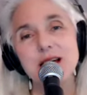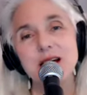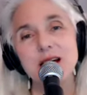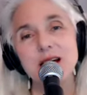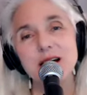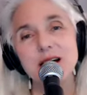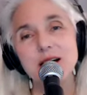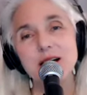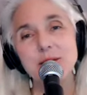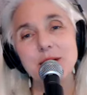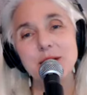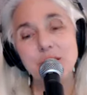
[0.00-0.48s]

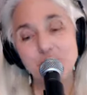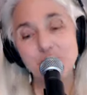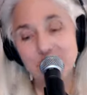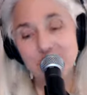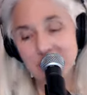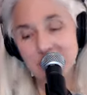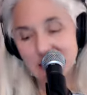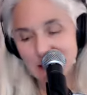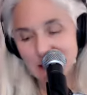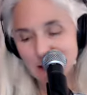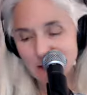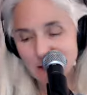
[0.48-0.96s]
And we
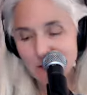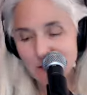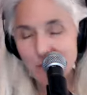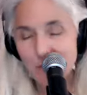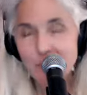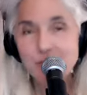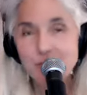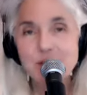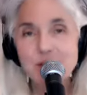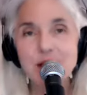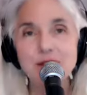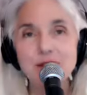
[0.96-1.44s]
need
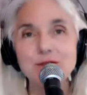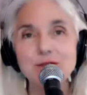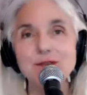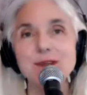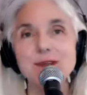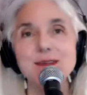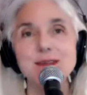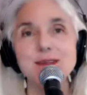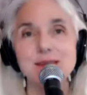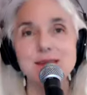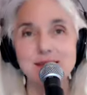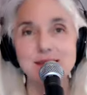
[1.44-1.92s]
those
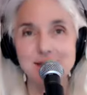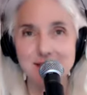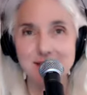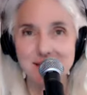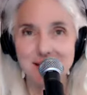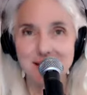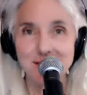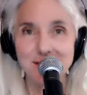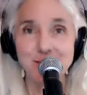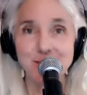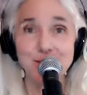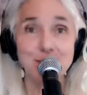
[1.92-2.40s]
energies
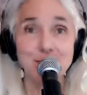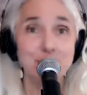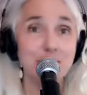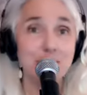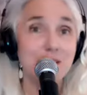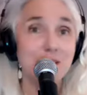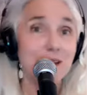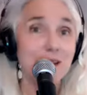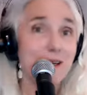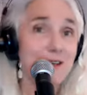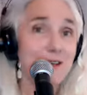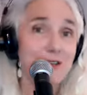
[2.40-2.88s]
instead to
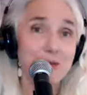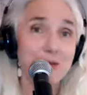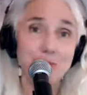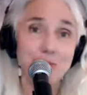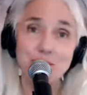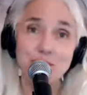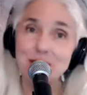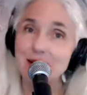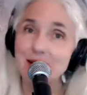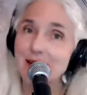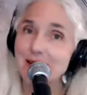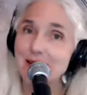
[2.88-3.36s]
be
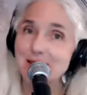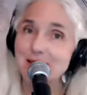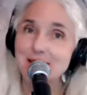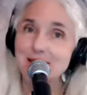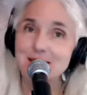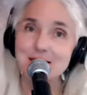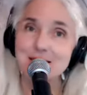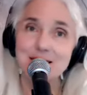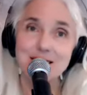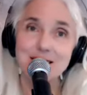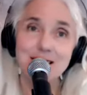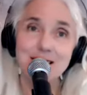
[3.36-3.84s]

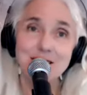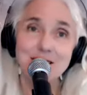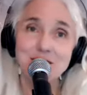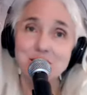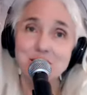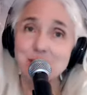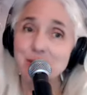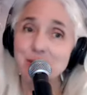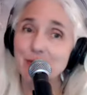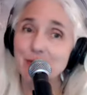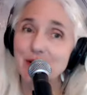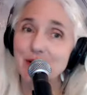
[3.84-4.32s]
expressed.
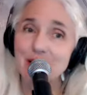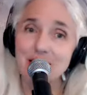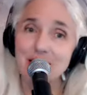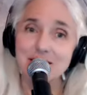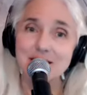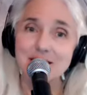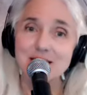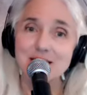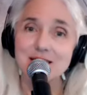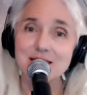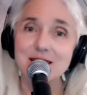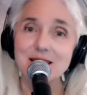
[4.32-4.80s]

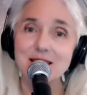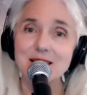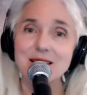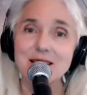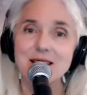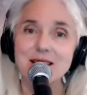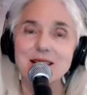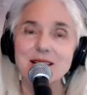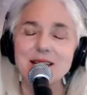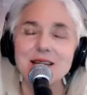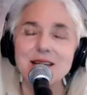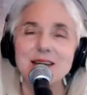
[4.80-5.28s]

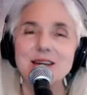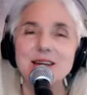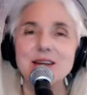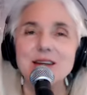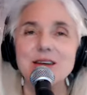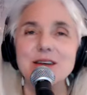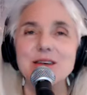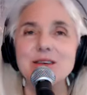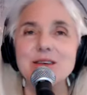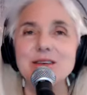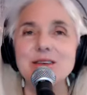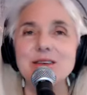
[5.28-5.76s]
You
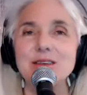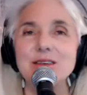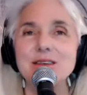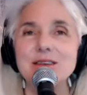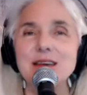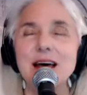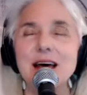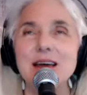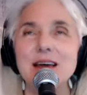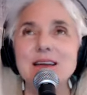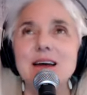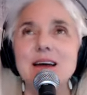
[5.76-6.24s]
know,
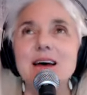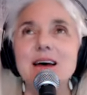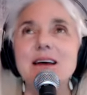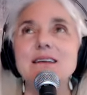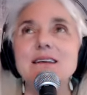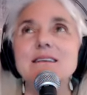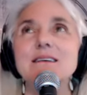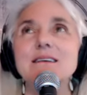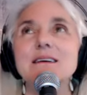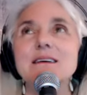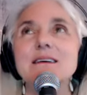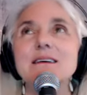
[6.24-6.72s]
that
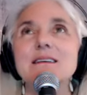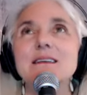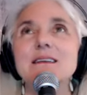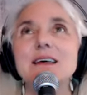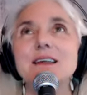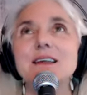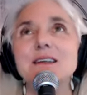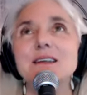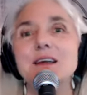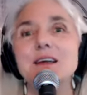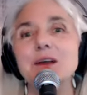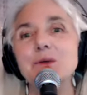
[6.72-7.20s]
idea
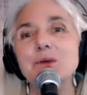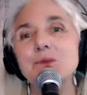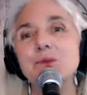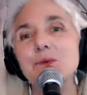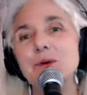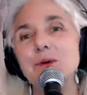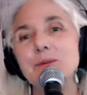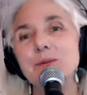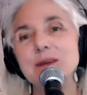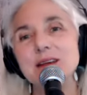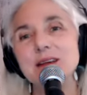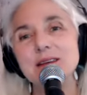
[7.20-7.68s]
that a
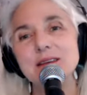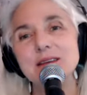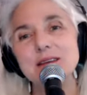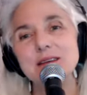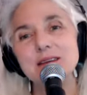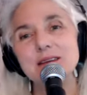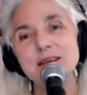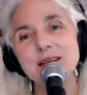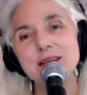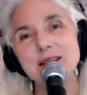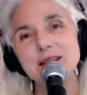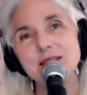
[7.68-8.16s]

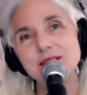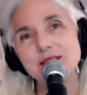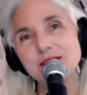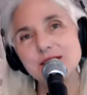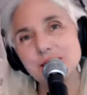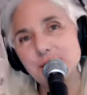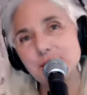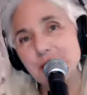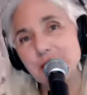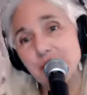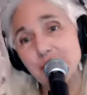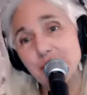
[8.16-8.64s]
woman is
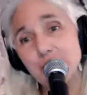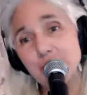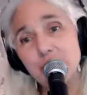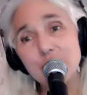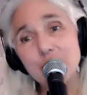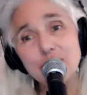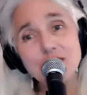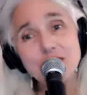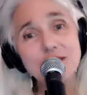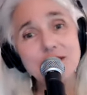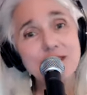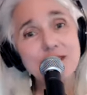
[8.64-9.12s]
somehow
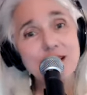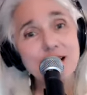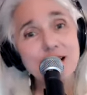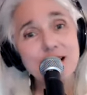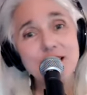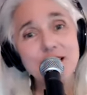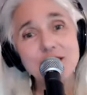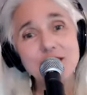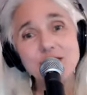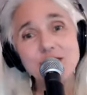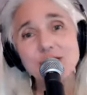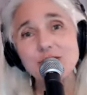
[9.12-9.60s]

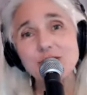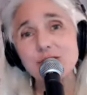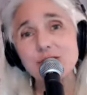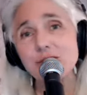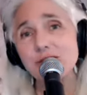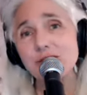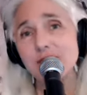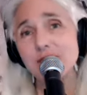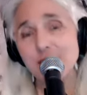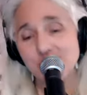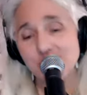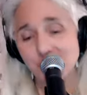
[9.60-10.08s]
worthless,
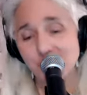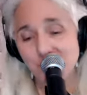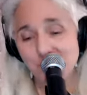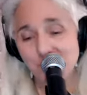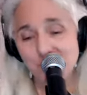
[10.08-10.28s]
or that she